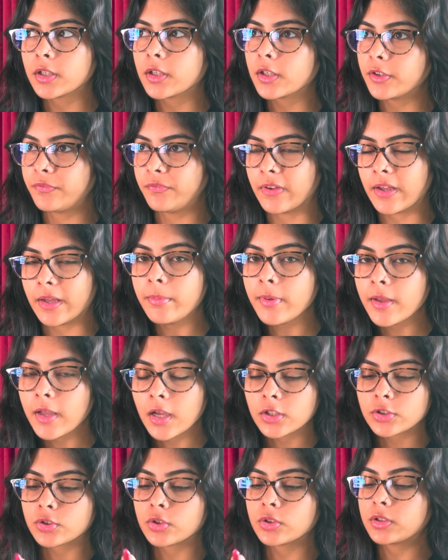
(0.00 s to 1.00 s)
Feb,
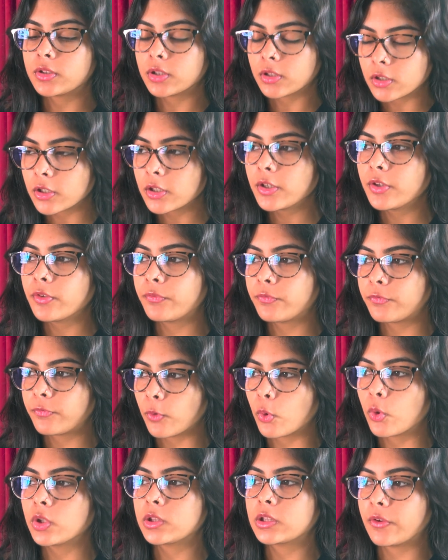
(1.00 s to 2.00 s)
so 3rd,
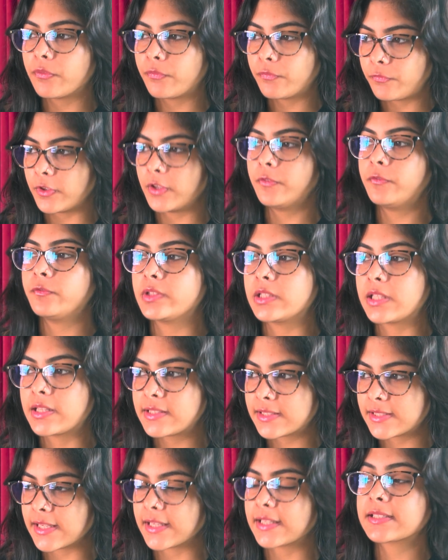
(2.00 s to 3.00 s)
4th, 5th,
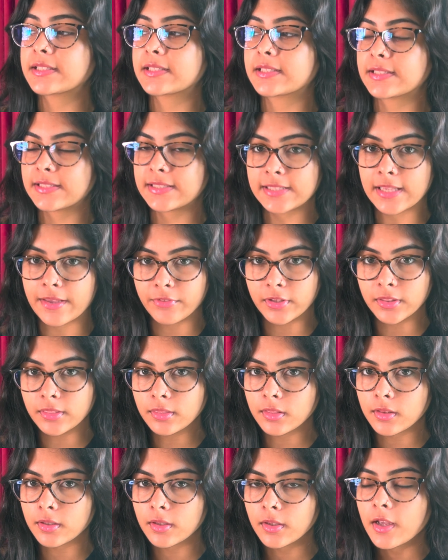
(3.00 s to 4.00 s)
6th,
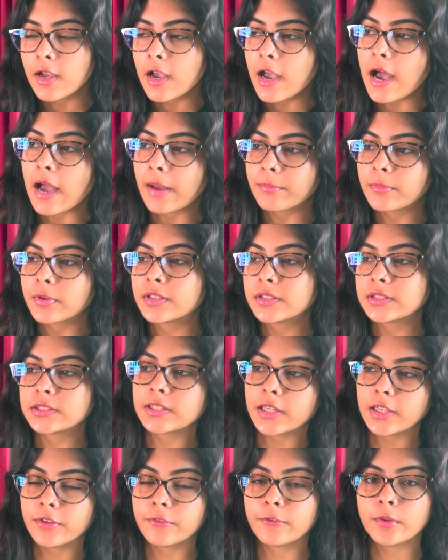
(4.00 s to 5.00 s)
7th, I'm gonna
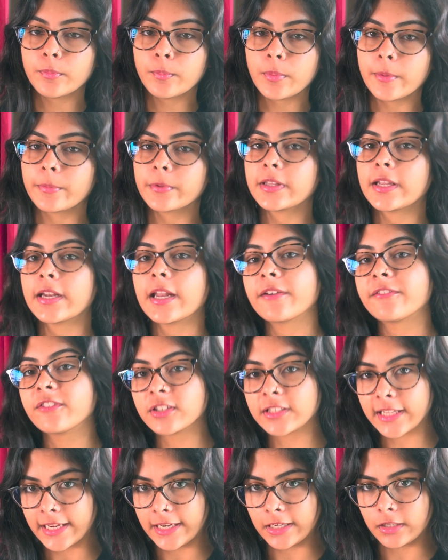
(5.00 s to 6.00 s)
study for the paper that I have
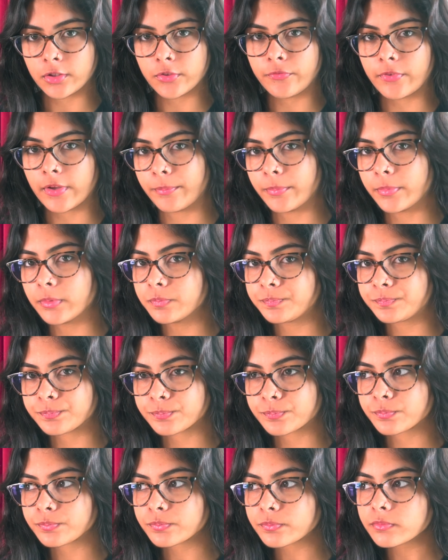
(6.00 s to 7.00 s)
on 8th Feb.
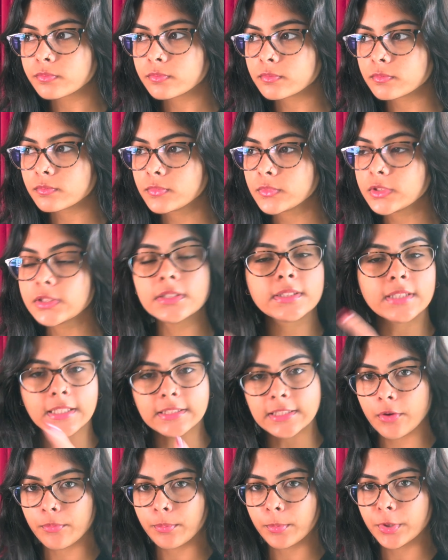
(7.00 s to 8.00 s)
That's
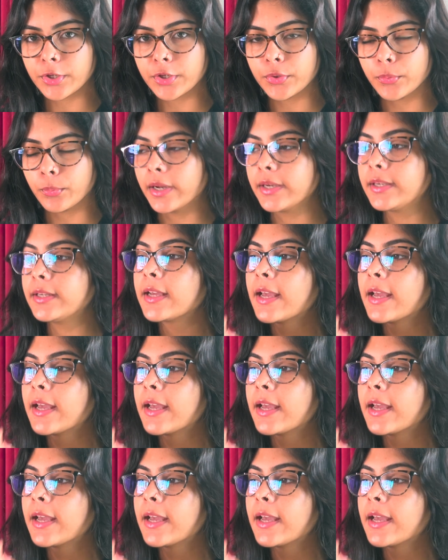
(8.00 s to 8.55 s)
how I'm gonna do it.